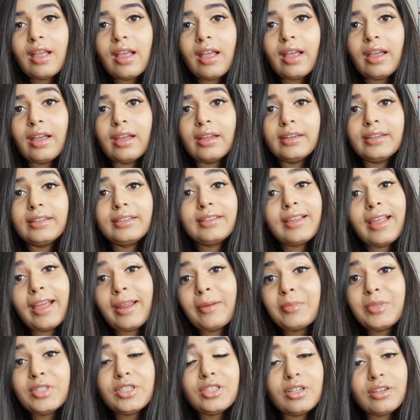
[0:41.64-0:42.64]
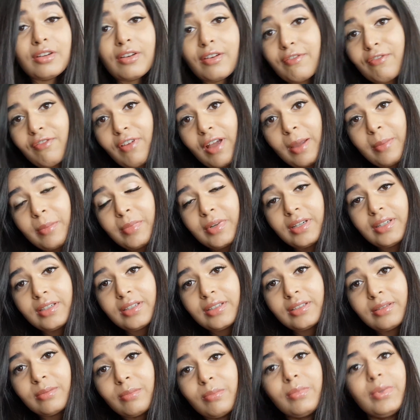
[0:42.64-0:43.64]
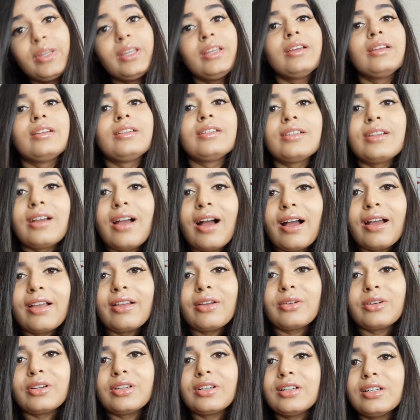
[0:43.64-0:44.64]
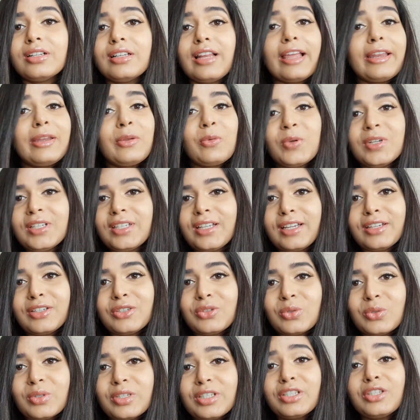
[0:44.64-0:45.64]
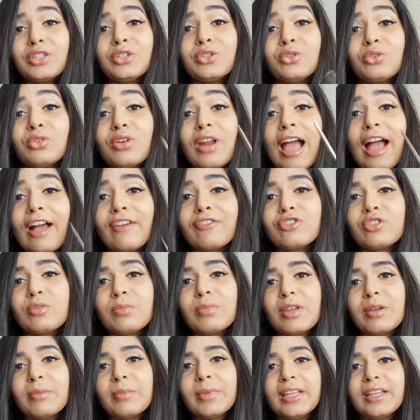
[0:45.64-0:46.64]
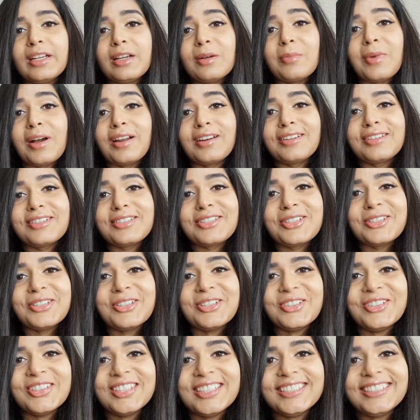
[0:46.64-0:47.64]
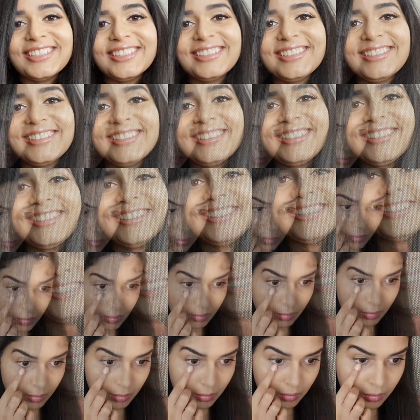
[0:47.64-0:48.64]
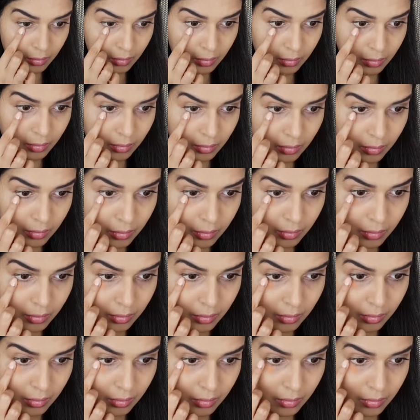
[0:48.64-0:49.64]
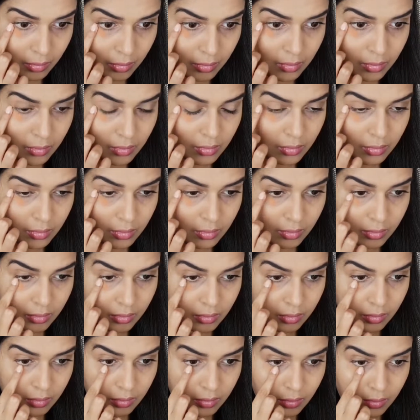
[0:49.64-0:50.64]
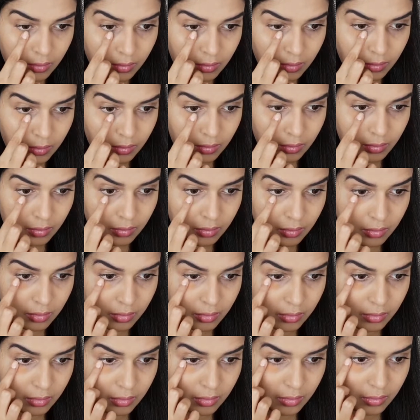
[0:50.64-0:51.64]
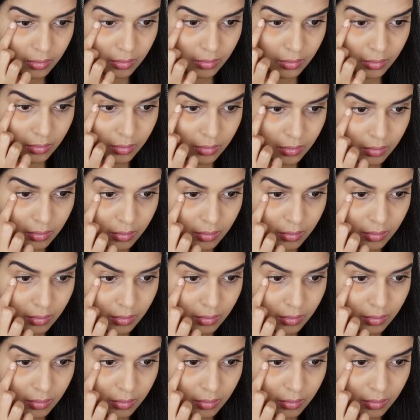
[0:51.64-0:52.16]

And it can be done in 5 minutes, be it a guy or a girl, anyone can do it. You don't have to be a makeup artist to do it. For dark circles like mine, you can use color correctors.